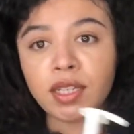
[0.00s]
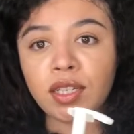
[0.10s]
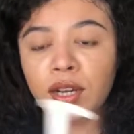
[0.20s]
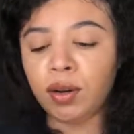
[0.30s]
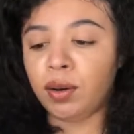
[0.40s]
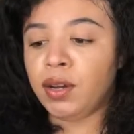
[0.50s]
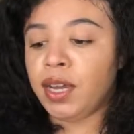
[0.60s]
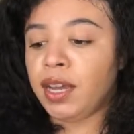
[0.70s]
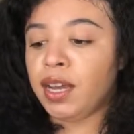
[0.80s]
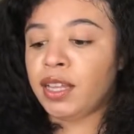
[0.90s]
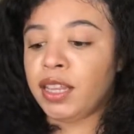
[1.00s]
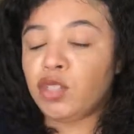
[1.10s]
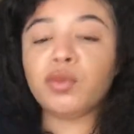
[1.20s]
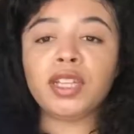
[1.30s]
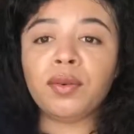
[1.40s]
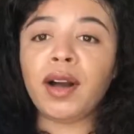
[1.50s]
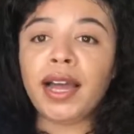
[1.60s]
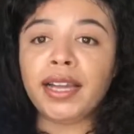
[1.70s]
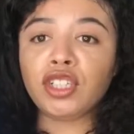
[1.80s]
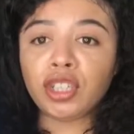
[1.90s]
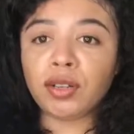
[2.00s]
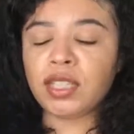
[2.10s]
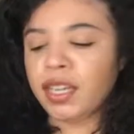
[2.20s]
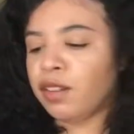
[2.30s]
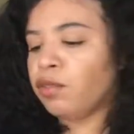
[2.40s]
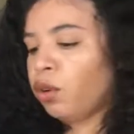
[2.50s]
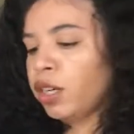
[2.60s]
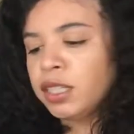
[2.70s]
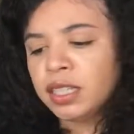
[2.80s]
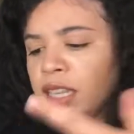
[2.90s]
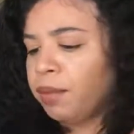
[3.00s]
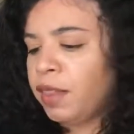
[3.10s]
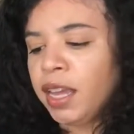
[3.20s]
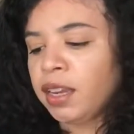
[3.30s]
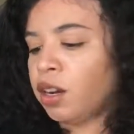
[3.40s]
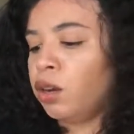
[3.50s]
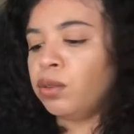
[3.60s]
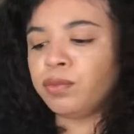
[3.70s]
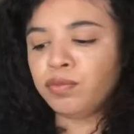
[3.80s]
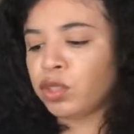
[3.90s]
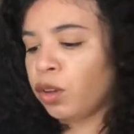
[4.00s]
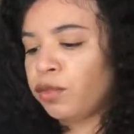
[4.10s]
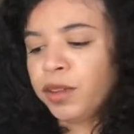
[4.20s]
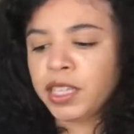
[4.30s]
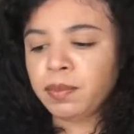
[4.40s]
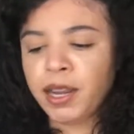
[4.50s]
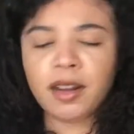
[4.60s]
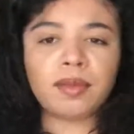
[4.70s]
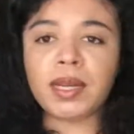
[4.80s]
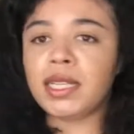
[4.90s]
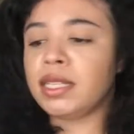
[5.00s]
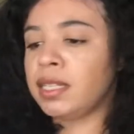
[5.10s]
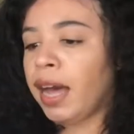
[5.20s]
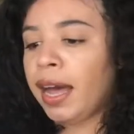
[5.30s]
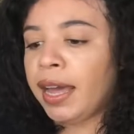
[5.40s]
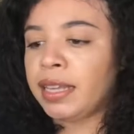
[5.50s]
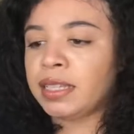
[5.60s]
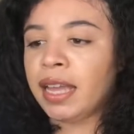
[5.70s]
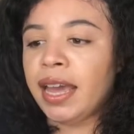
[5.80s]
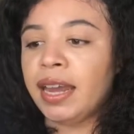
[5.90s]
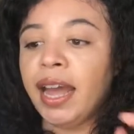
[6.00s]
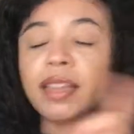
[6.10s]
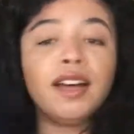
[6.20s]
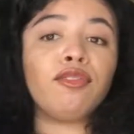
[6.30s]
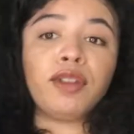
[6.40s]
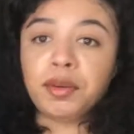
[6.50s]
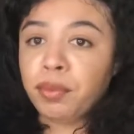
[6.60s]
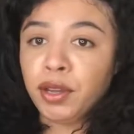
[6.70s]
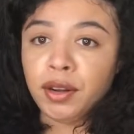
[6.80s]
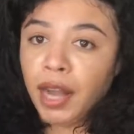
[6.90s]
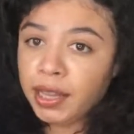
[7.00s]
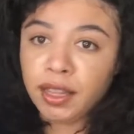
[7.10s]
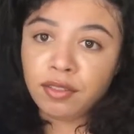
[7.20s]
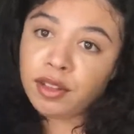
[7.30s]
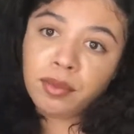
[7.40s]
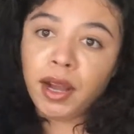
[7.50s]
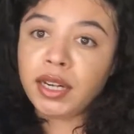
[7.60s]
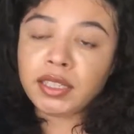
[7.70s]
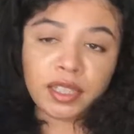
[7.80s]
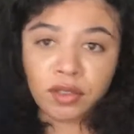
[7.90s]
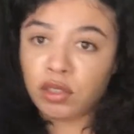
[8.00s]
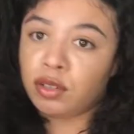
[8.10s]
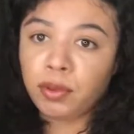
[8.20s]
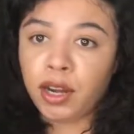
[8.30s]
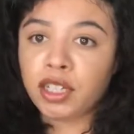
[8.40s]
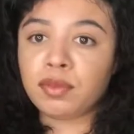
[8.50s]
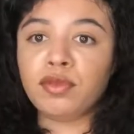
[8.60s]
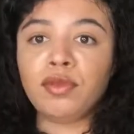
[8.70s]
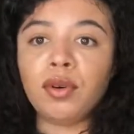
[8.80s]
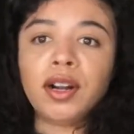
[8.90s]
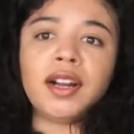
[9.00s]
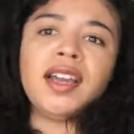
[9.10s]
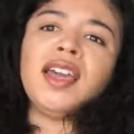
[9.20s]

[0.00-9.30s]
So that's really why I chose it. And of course, the same thing, no sulfates, parabens, dyes. And I love Renpure. I love their products. I've used their products before.